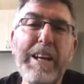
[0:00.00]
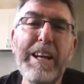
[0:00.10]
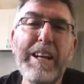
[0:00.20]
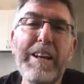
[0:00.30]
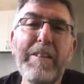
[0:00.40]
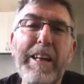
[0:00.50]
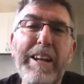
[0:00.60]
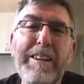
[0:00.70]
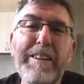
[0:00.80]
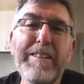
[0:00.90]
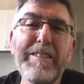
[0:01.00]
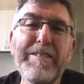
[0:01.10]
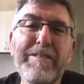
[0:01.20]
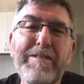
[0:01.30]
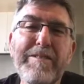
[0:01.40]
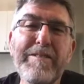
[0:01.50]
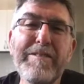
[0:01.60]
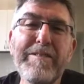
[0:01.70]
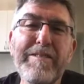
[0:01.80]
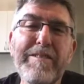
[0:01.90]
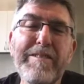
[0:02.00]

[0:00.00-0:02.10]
And so if we say